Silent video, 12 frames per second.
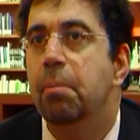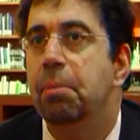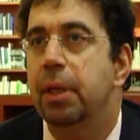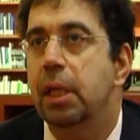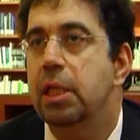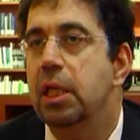
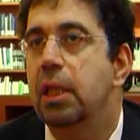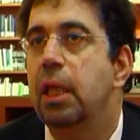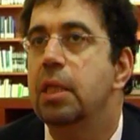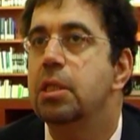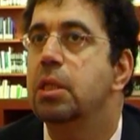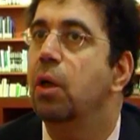But I think
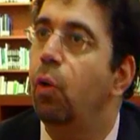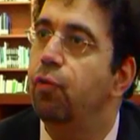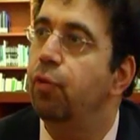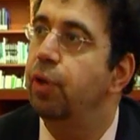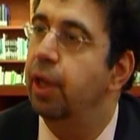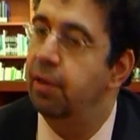that's
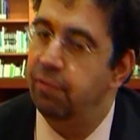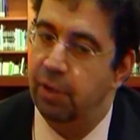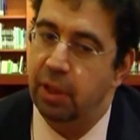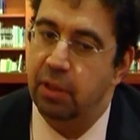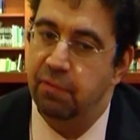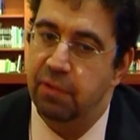also not a
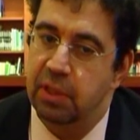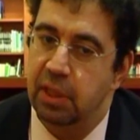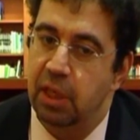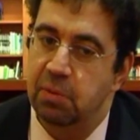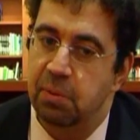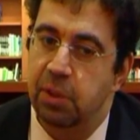very convincing
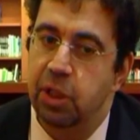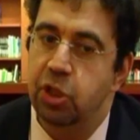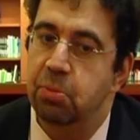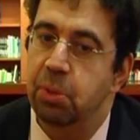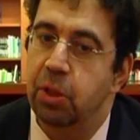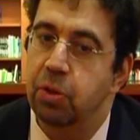
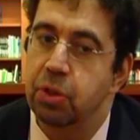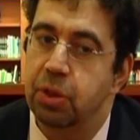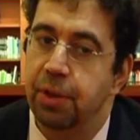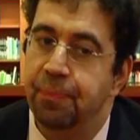explanation, because